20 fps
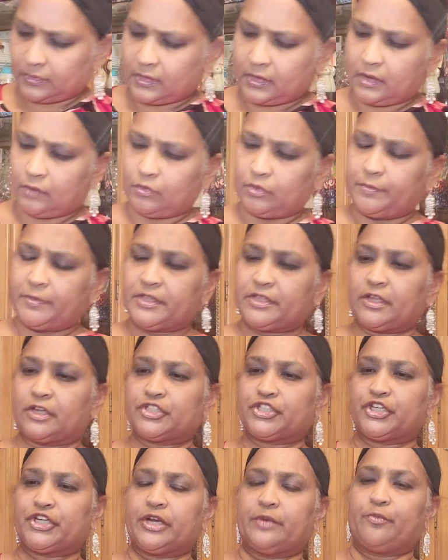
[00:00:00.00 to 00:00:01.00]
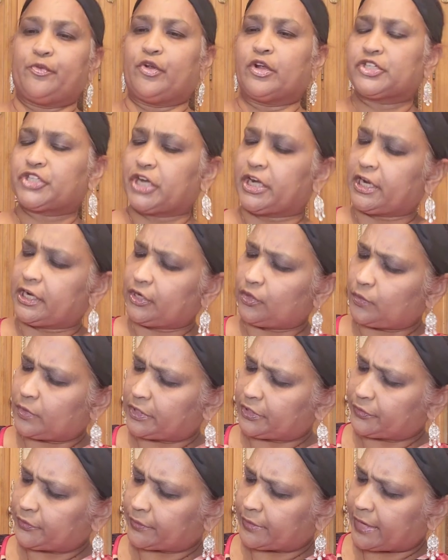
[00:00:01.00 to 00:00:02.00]
I would be touching the brush, and I don't
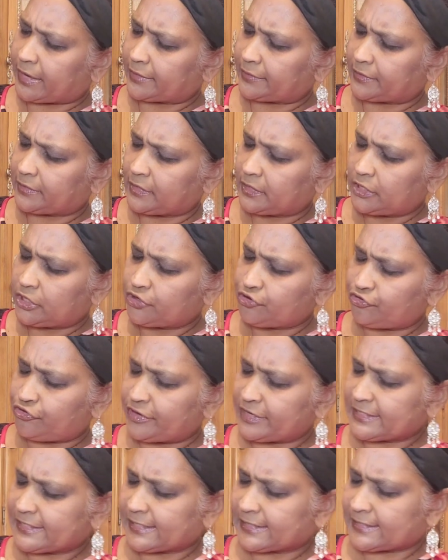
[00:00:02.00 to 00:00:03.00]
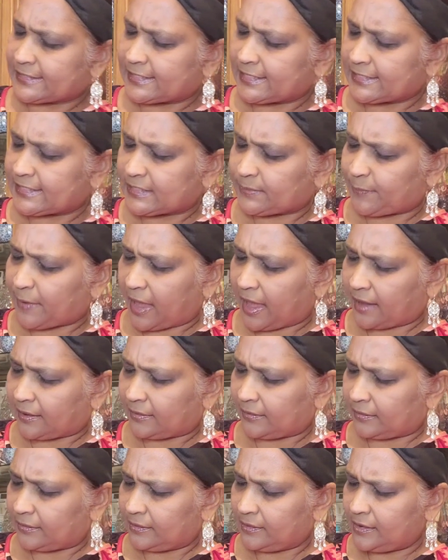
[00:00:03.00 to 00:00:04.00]
want to do that. 360
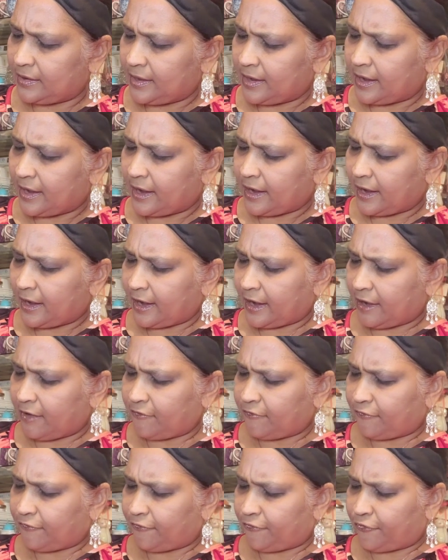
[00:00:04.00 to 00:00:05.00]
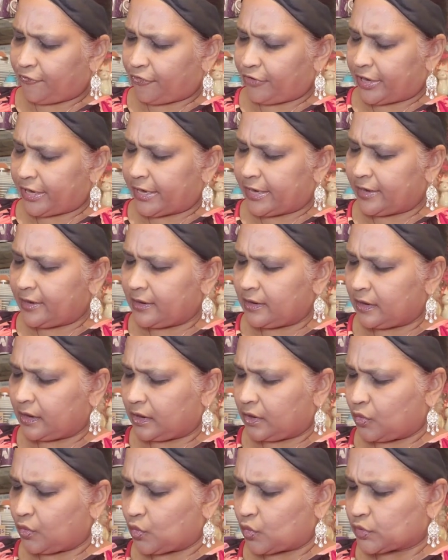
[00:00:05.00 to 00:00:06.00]
sparkle, every
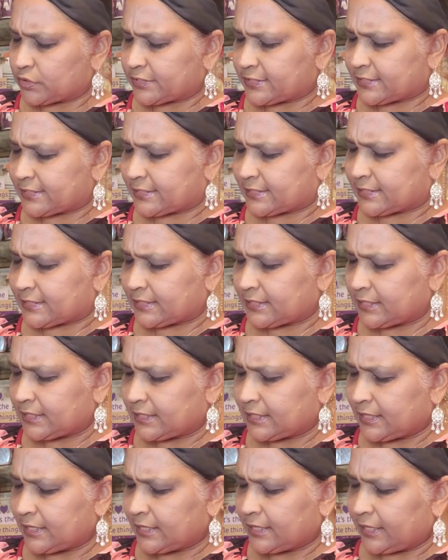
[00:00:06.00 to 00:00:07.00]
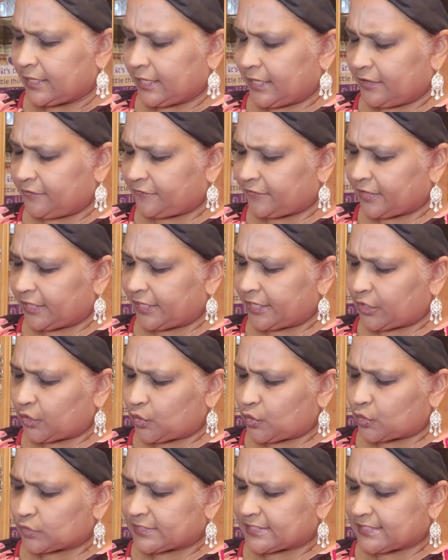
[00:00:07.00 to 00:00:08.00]
coat, evenly
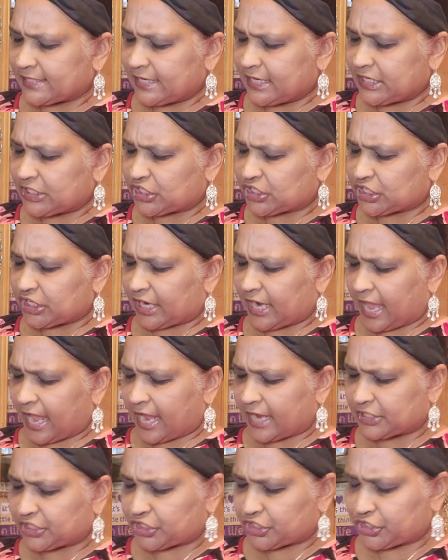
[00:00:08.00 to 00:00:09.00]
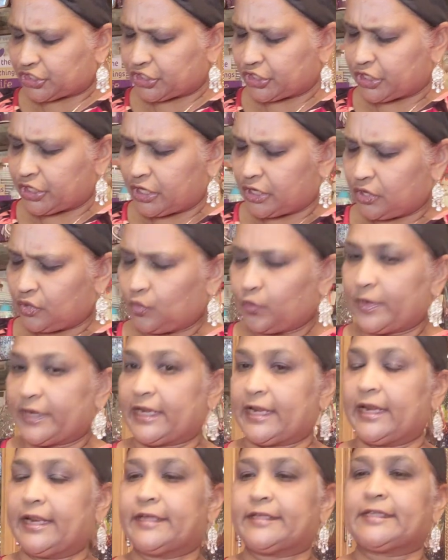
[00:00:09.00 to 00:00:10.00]
coats each lash
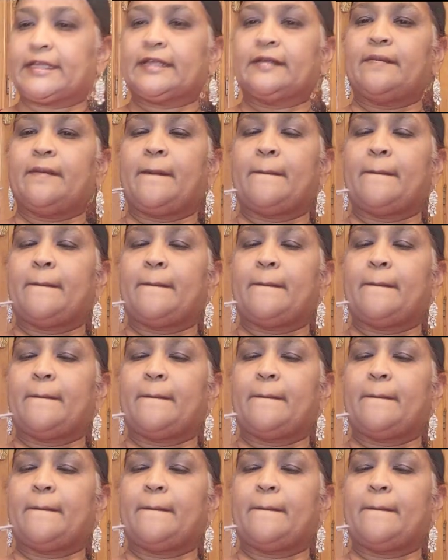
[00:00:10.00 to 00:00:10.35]
with glitter.